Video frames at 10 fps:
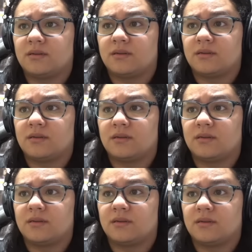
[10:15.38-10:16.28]

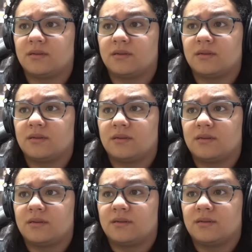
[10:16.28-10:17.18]

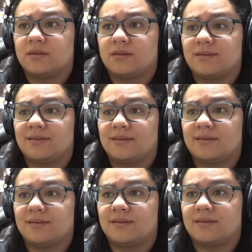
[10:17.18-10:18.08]

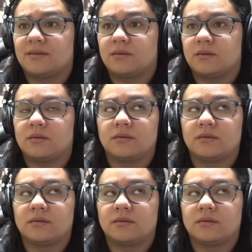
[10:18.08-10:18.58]
(silence)